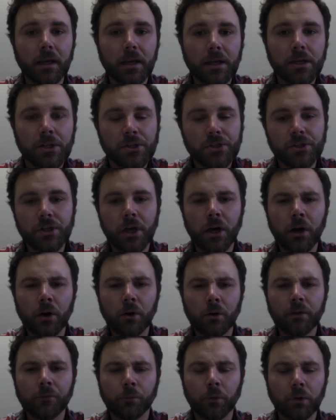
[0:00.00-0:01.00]

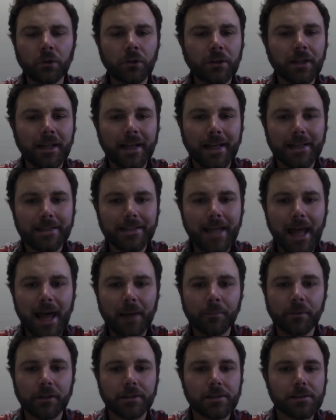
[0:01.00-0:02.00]
So if we're looking at
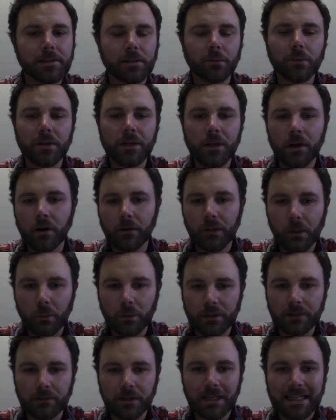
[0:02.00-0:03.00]
tablets and we know that
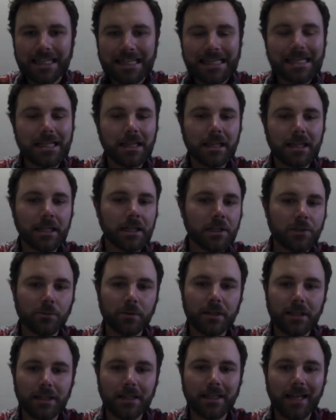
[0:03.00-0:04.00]
one of the key things we
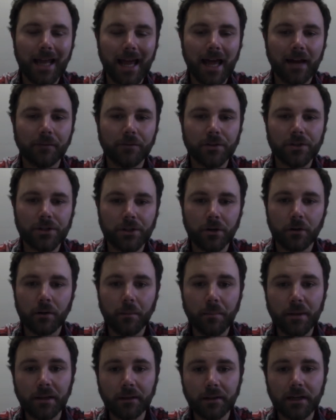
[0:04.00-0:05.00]
need to have is
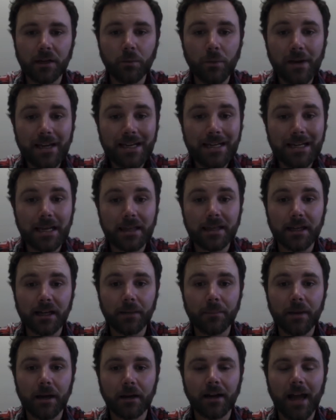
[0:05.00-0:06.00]
durability, we need to think
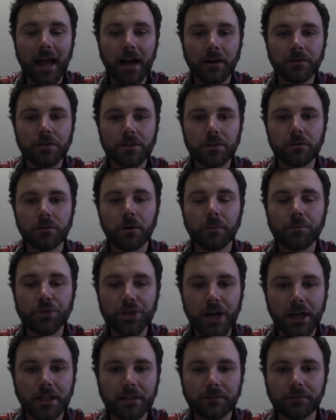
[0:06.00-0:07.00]
about how to
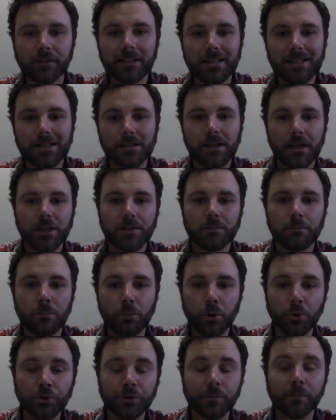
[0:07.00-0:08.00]
objectively assess
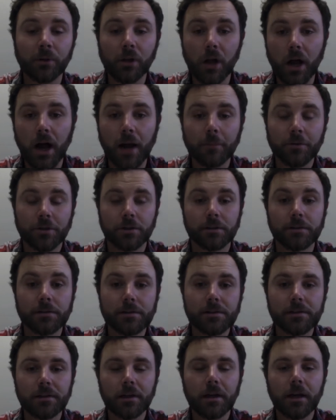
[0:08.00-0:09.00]
multiple
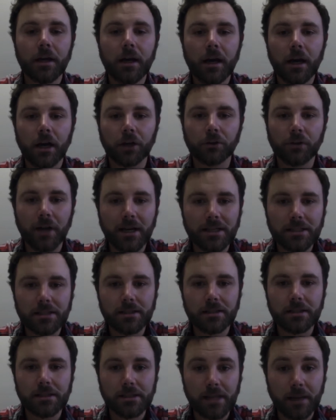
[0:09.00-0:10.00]
options across
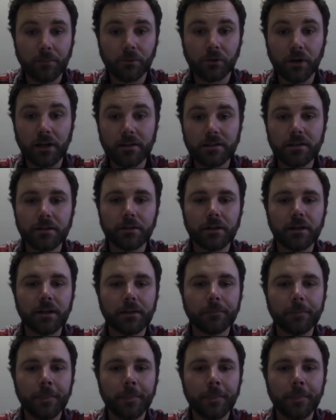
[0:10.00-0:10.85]
the same criteria.